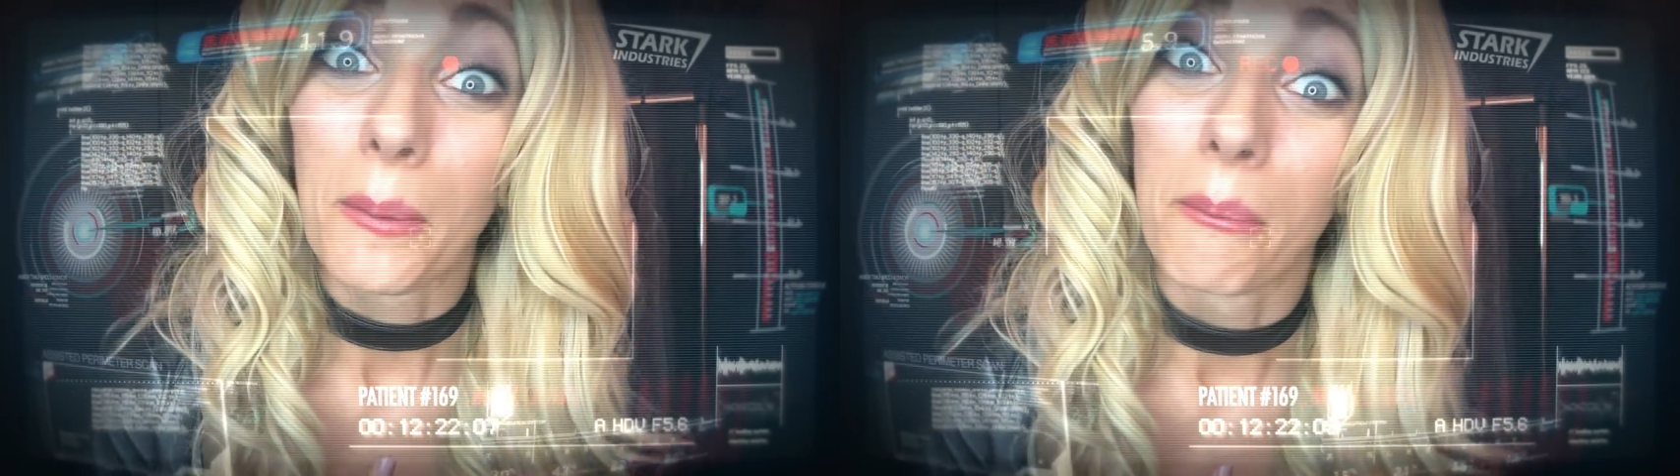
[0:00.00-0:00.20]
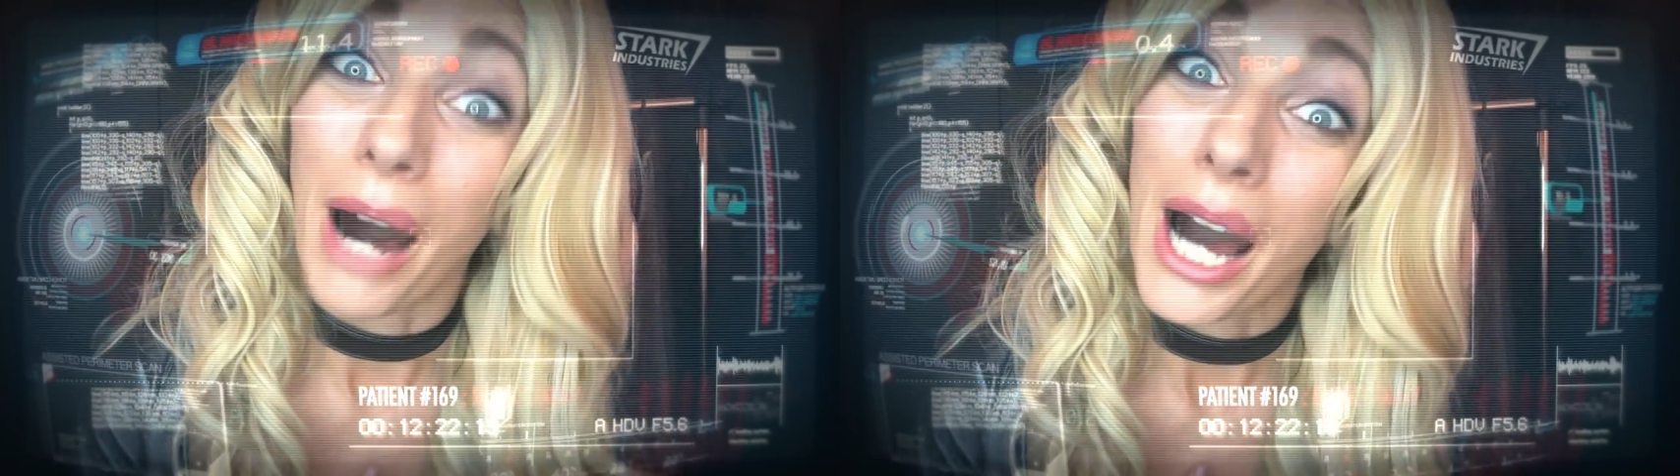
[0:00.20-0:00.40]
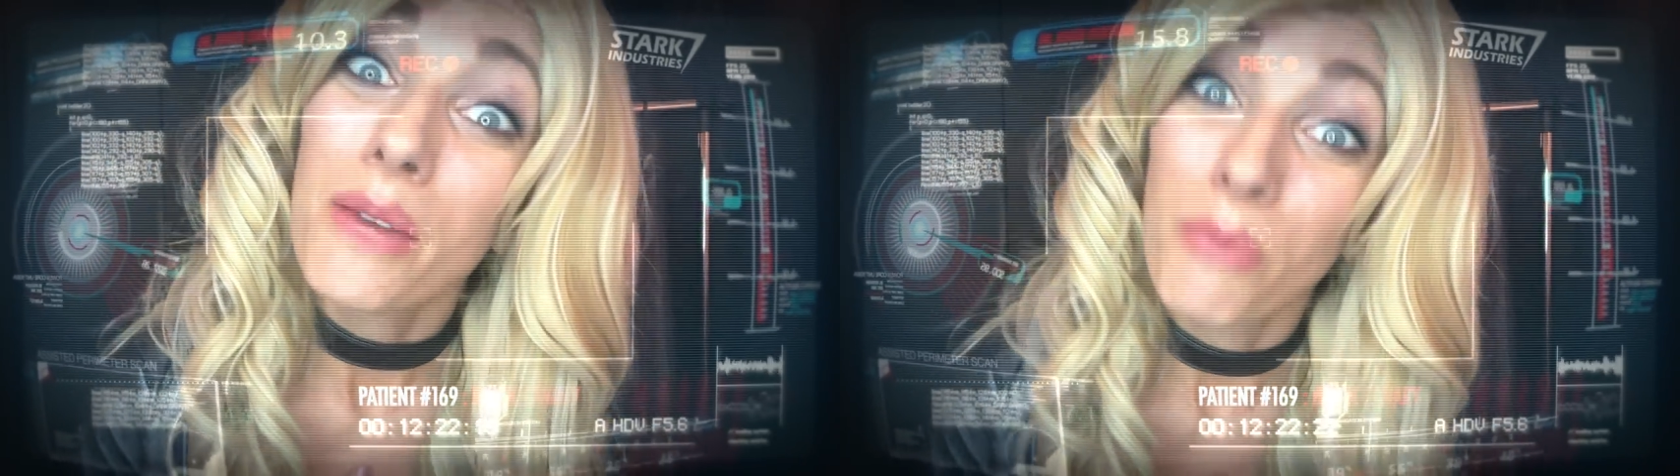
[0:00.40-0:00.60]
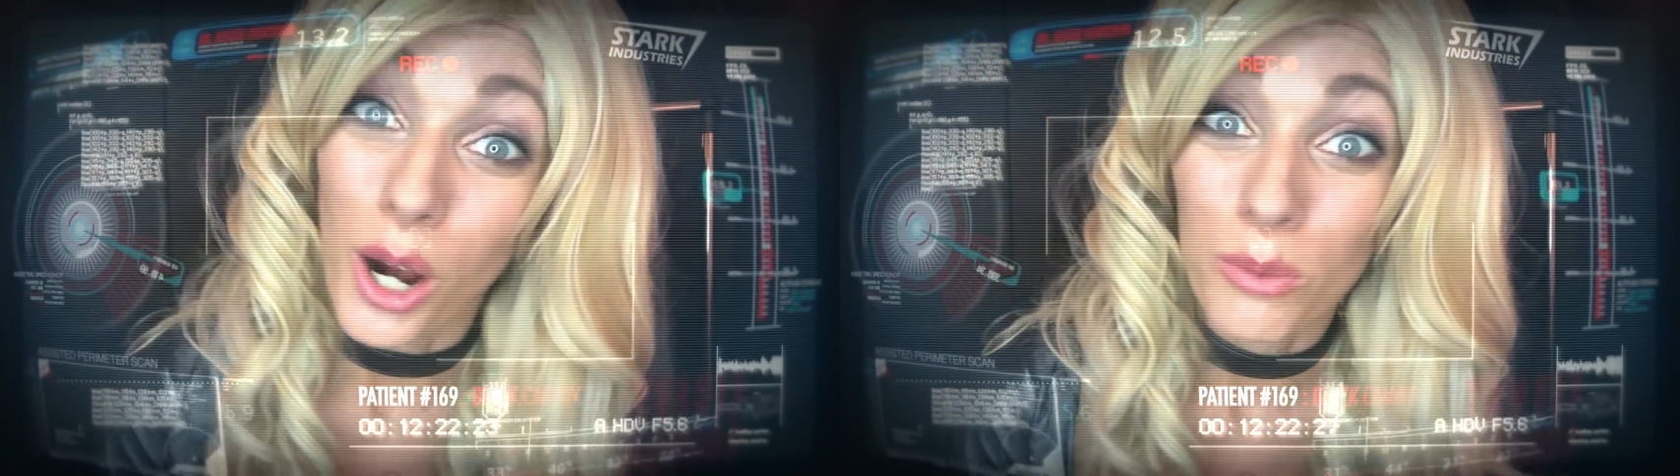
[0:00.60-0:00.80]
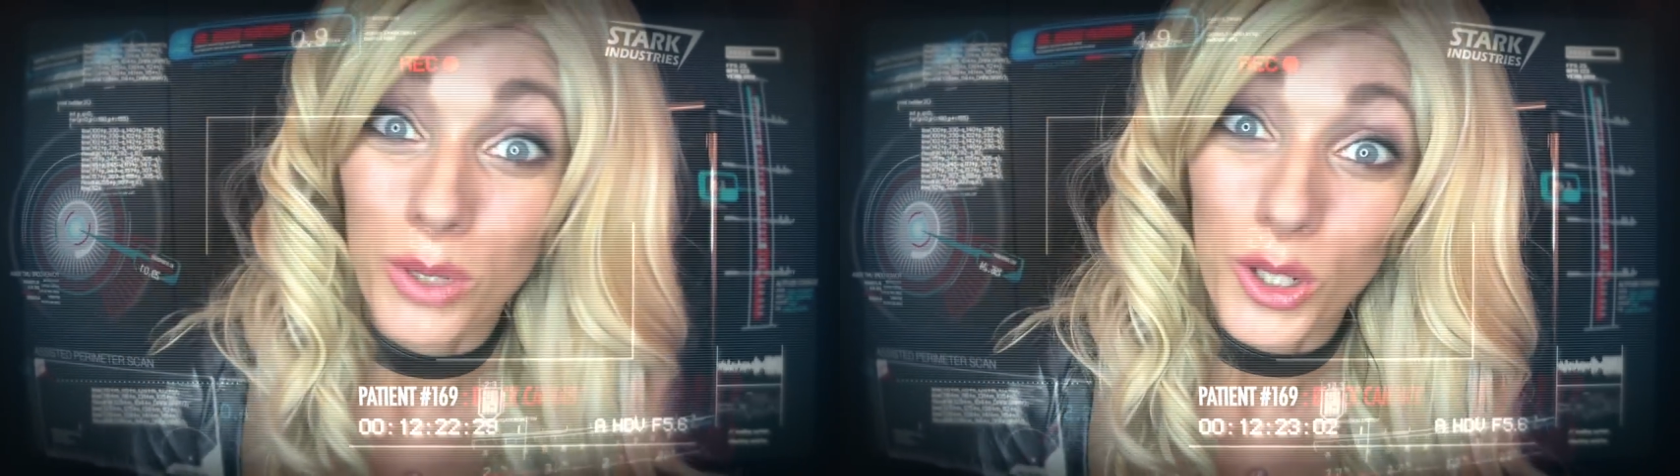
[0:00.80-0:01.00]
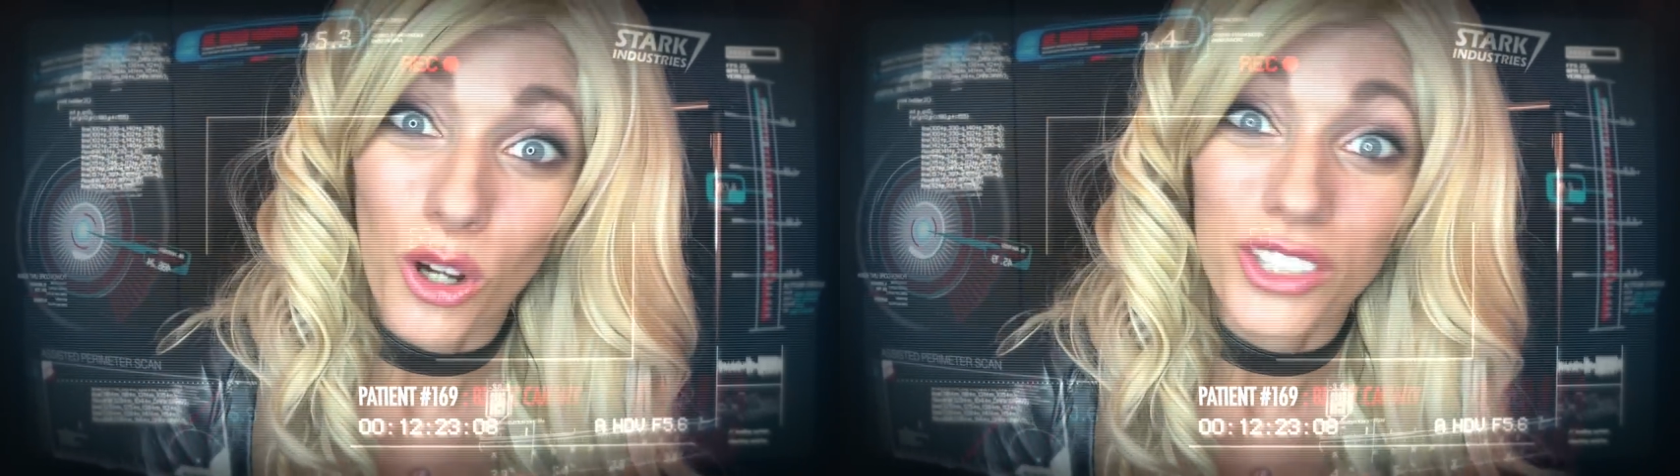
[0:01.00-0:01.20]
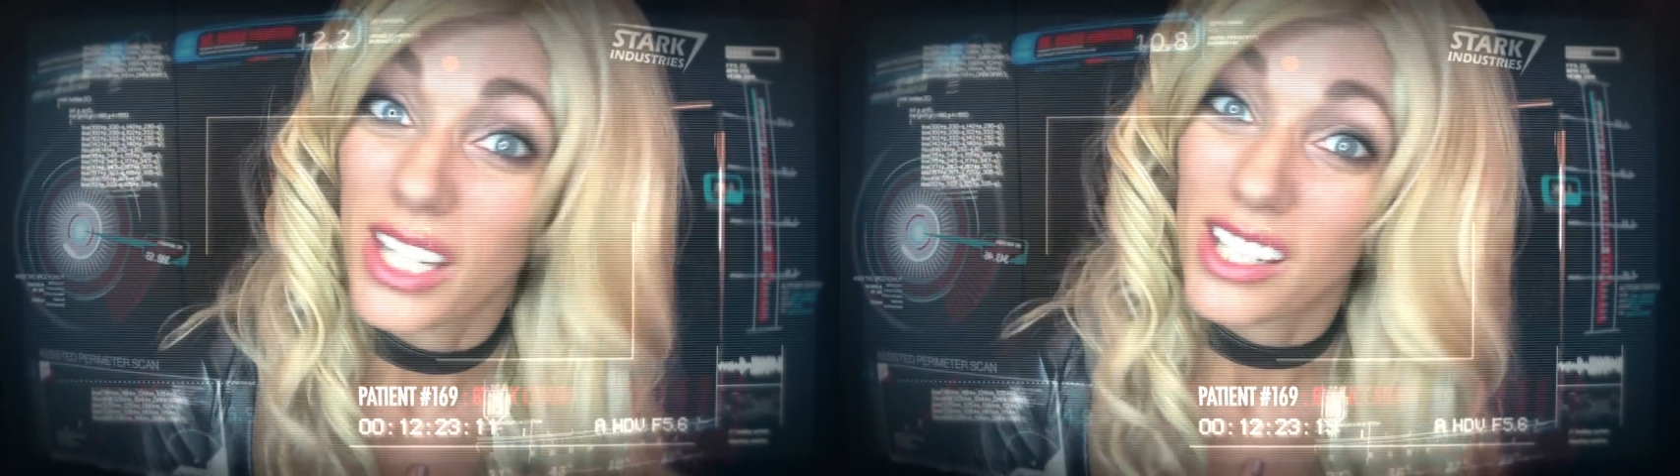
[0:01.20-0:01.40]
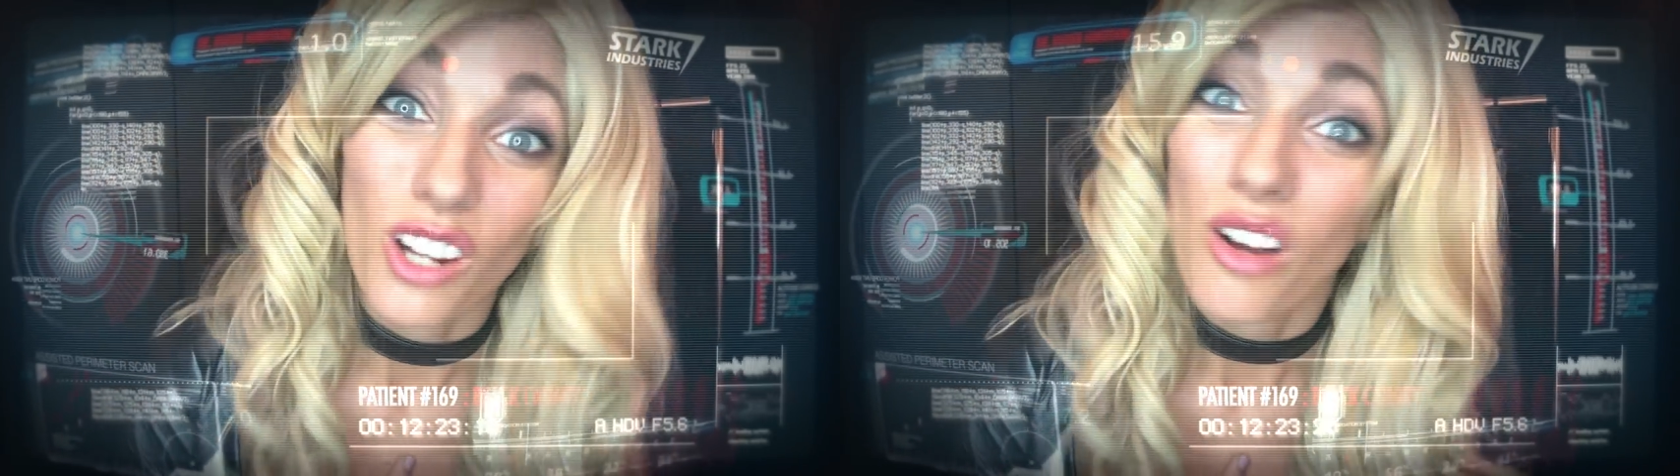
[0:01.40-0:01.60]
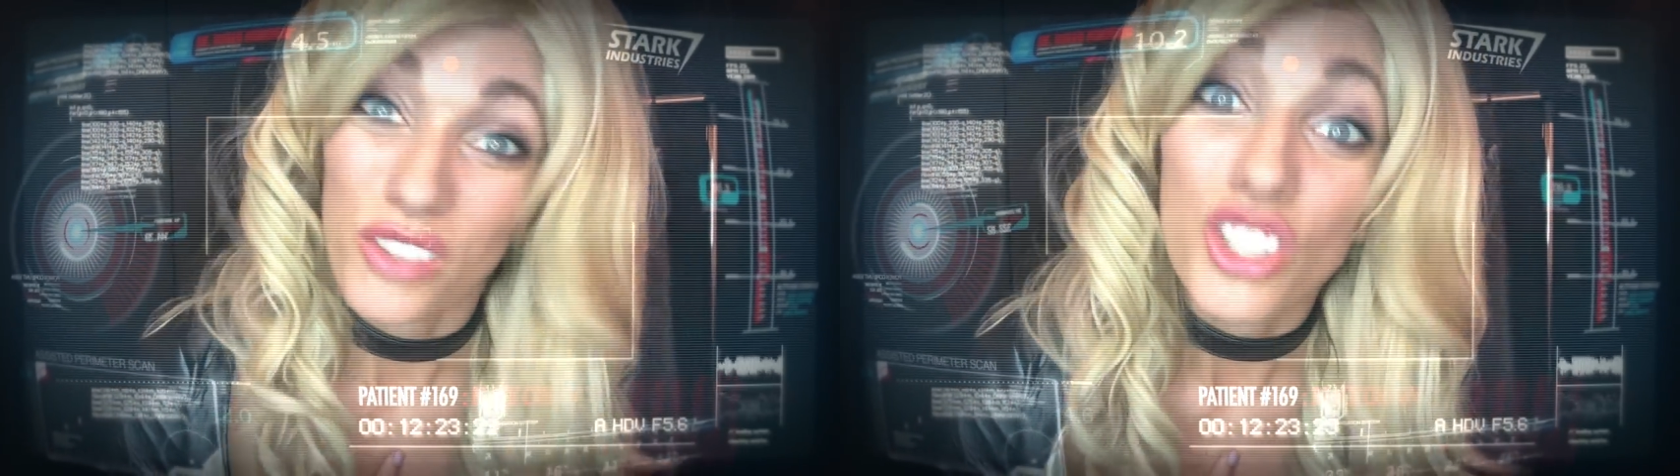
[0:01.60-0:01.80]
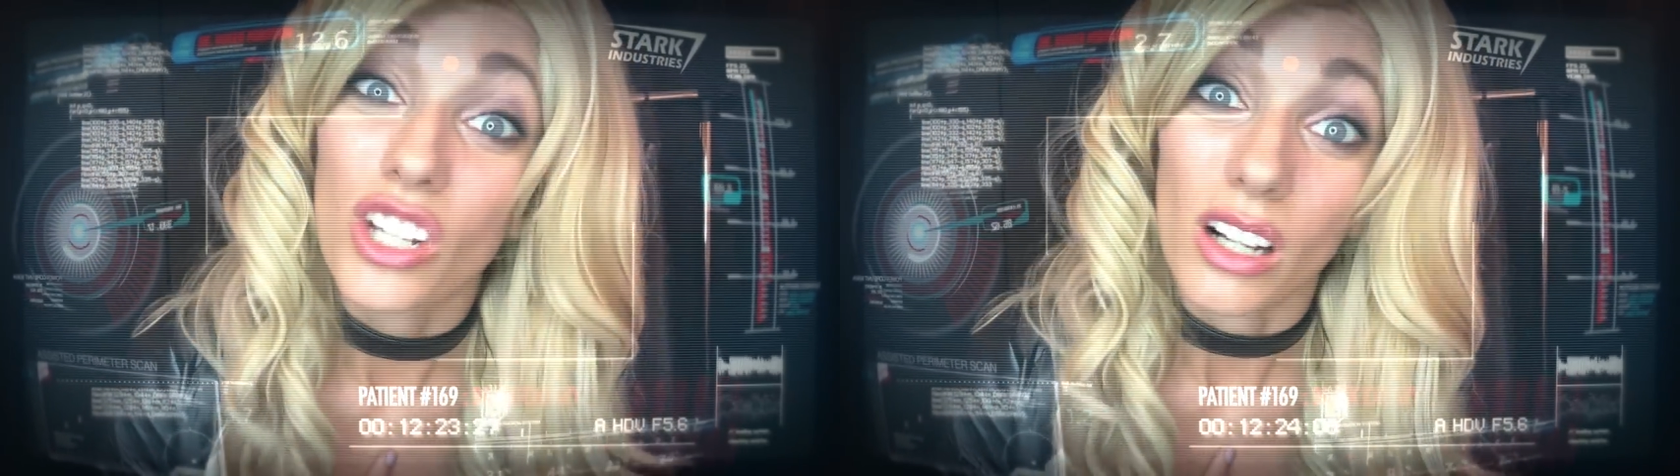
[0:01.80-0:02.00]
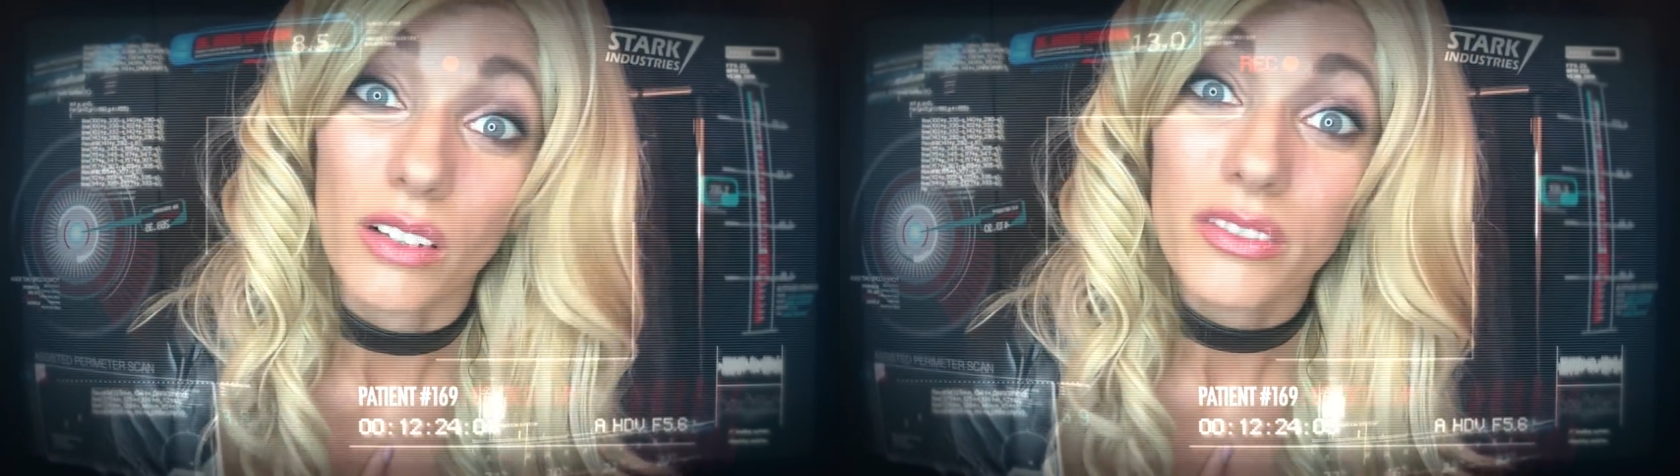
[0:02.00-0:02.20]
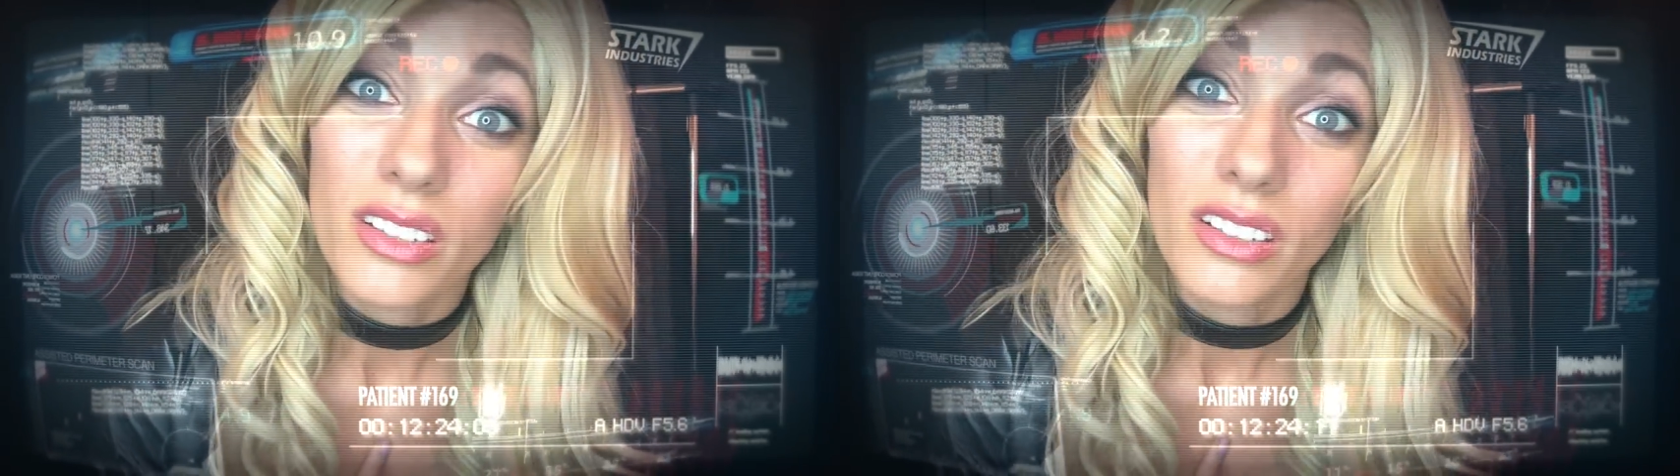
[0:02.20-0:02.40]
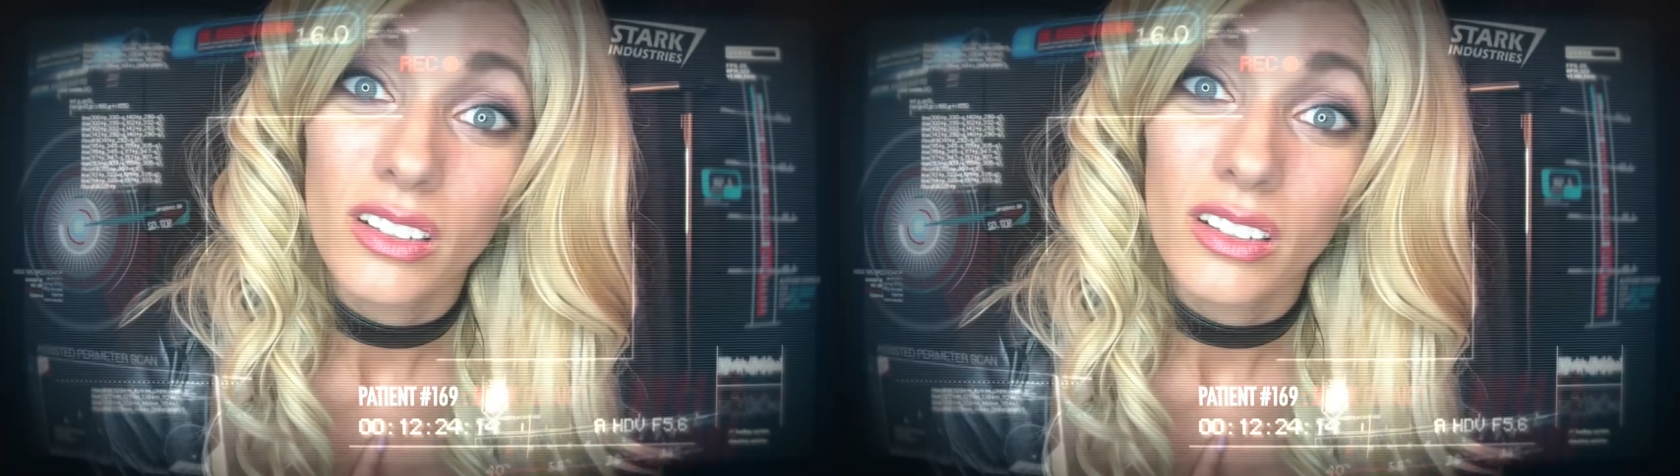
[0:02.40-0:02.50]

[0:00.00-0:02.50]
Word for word: my Barbie doll taken off the shelves?